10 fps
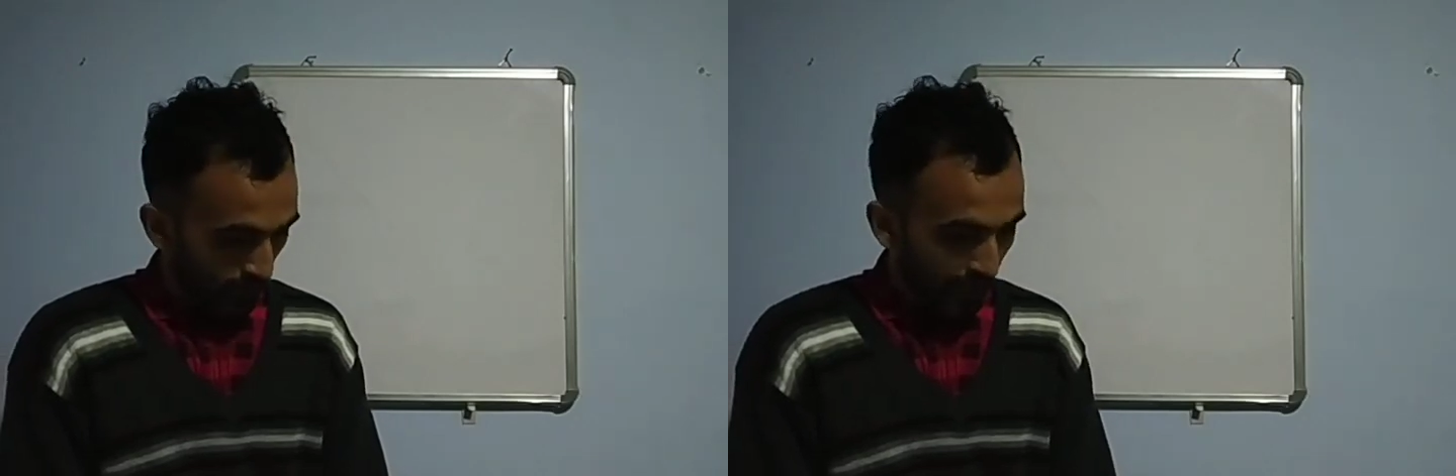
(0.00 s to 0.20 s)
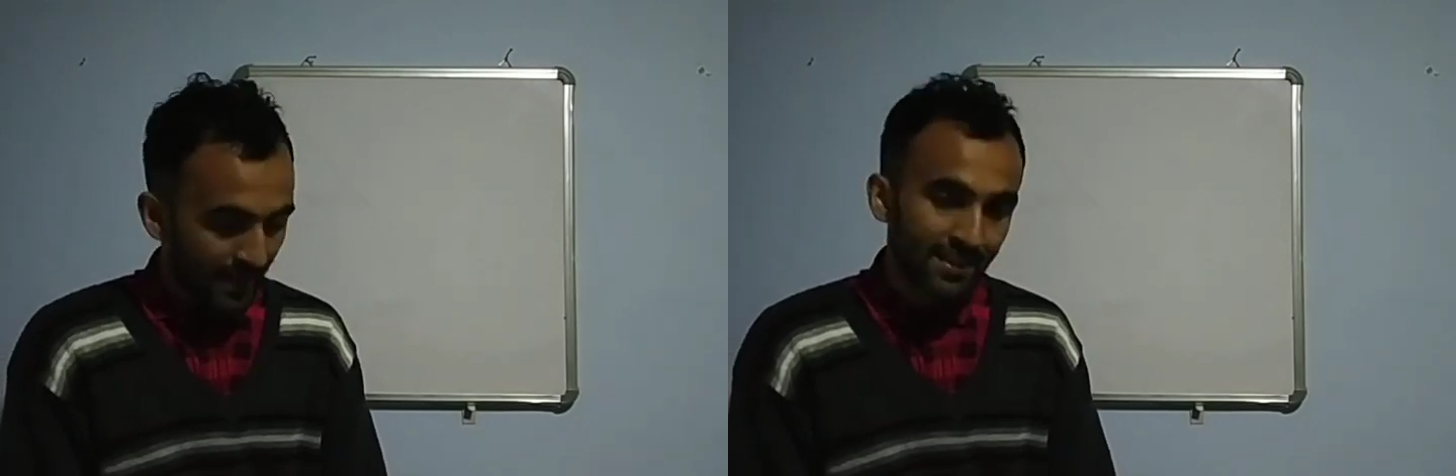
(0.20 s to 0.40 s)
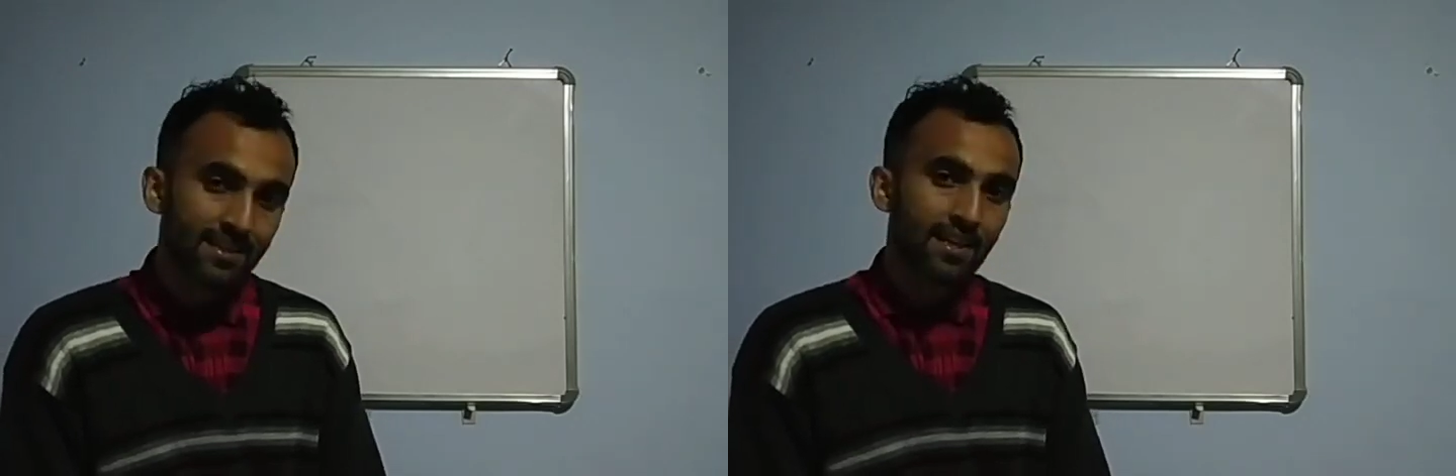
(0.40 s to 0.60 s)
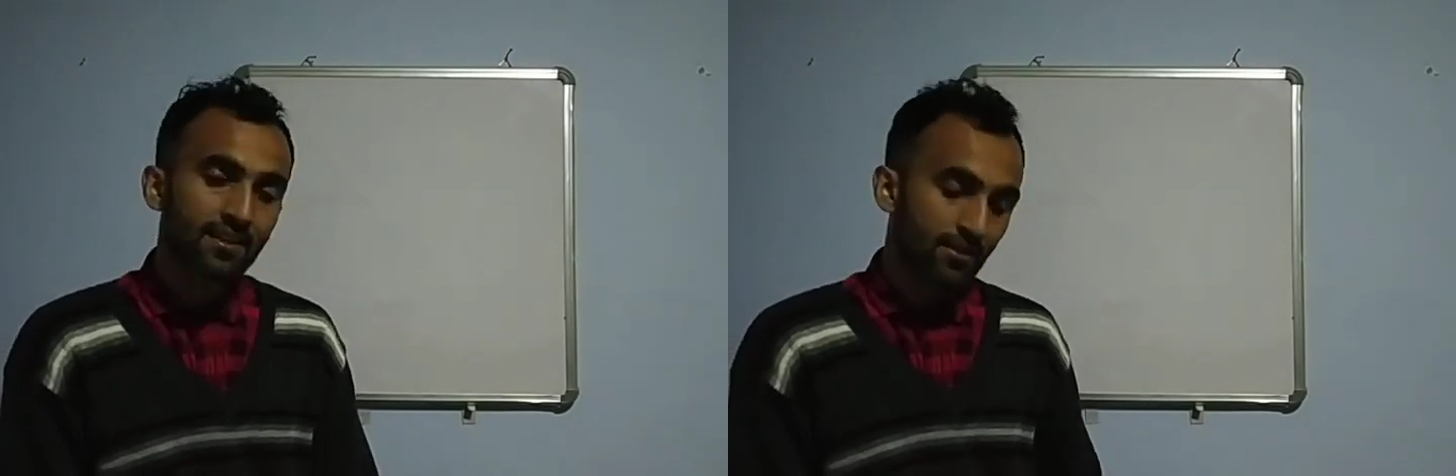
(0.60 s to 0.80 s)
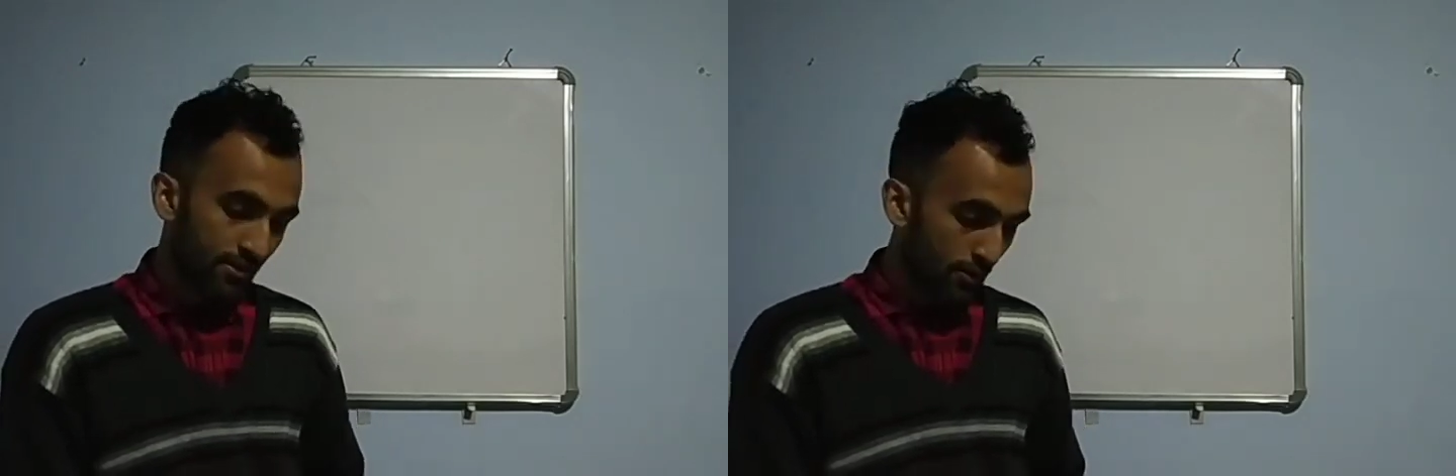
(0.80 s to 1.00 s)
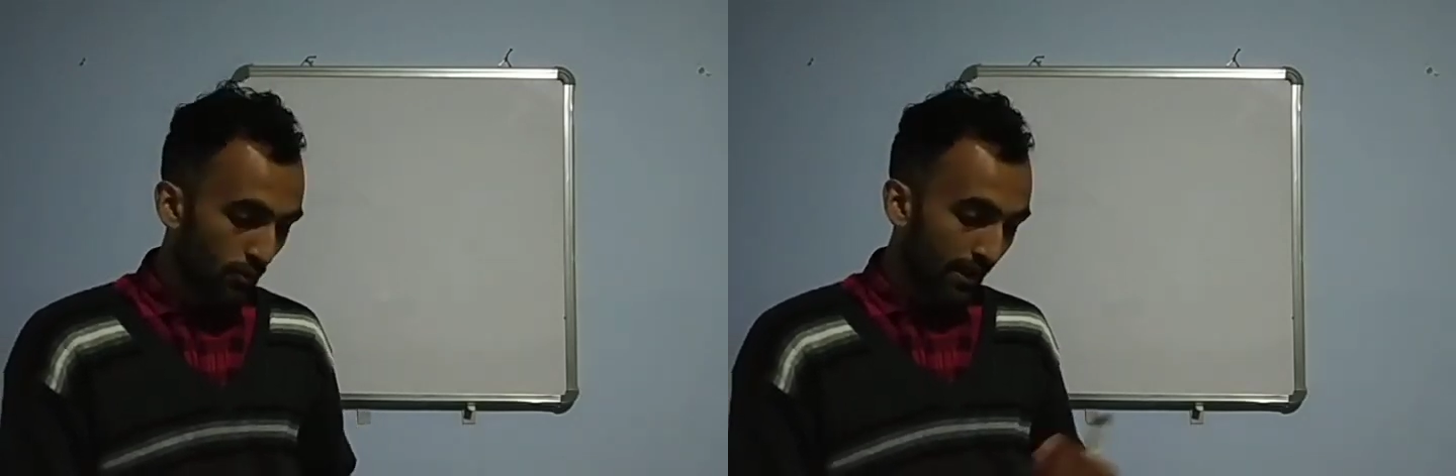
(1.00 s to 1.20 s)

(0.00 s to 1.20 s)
exercise you will